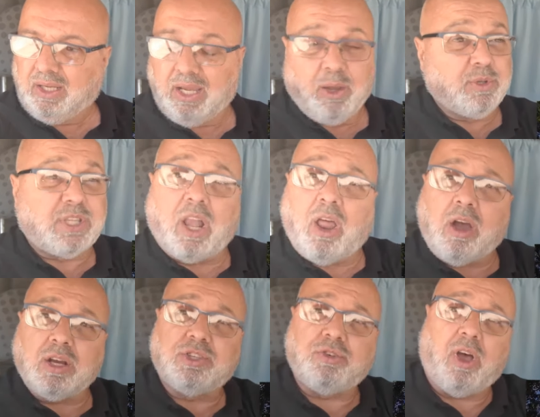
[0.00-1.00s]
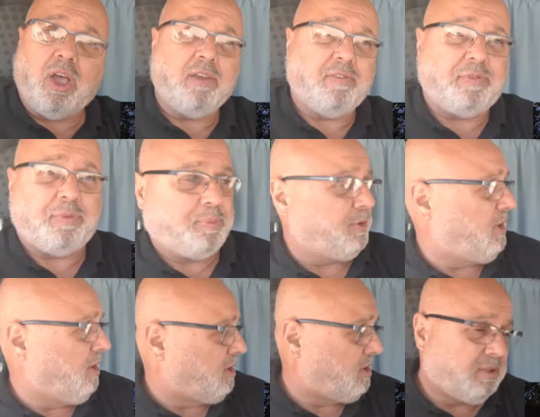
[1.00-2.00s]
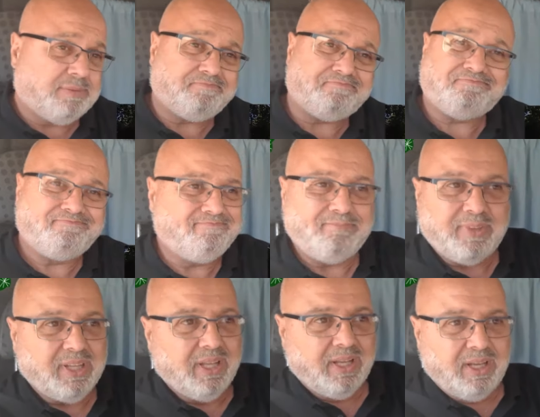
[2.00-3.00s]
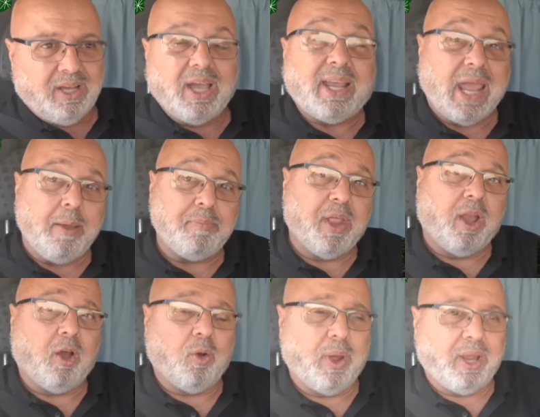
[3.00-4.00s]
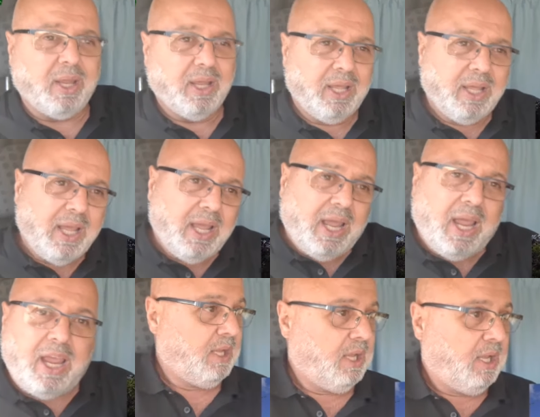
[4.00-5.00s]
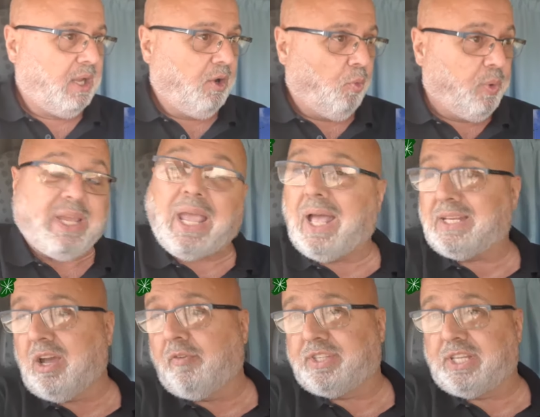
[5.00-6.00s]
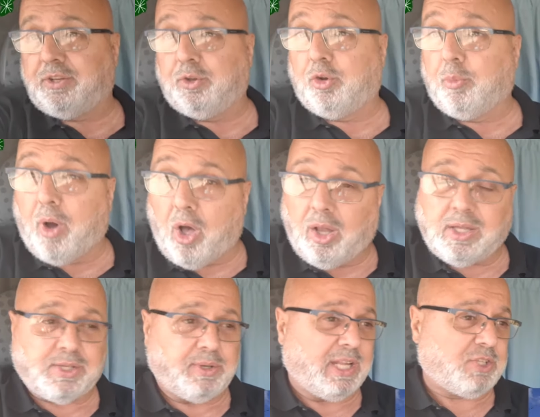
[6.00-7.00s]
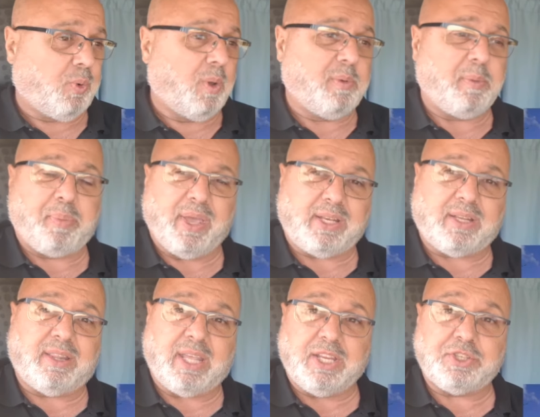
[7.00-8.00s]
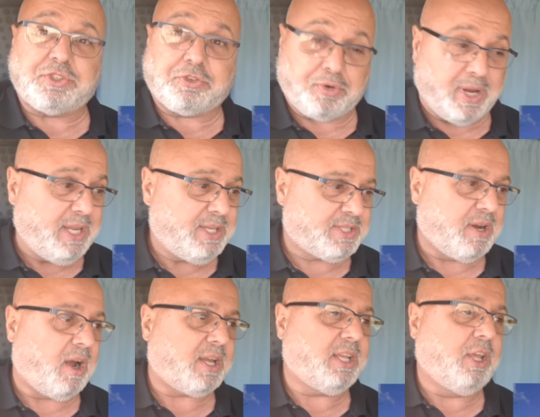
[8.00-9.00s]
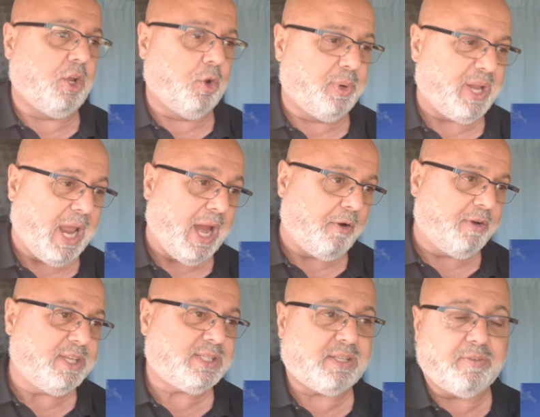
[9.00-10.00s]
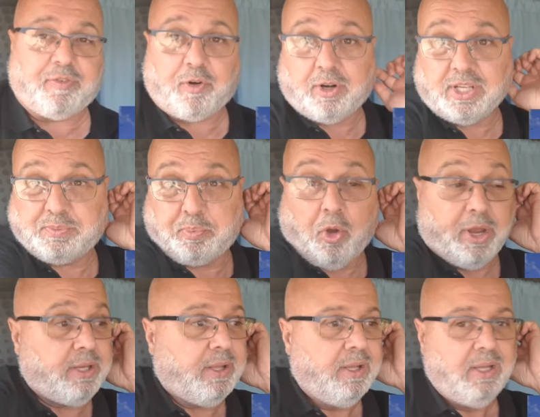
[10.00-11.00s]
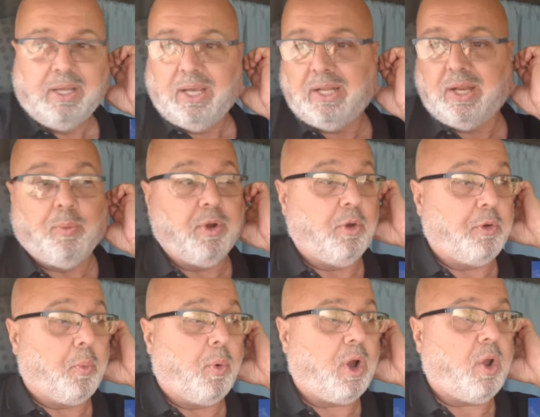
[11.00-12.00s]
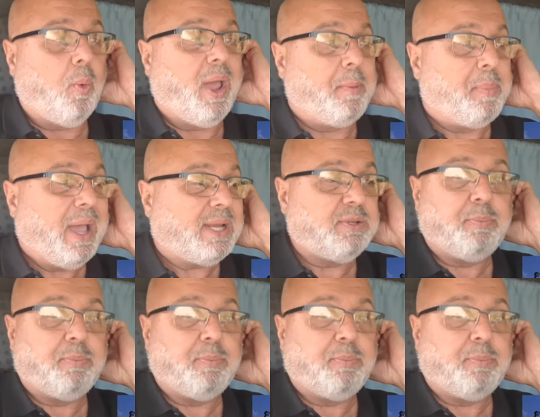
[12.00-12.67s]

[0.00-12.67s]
It was a long drive, but look, I came the long way. We can't obviously do them all, so that's why we picked these three, starting here with Eyeries, the furthest point, and then we're going to work our way back to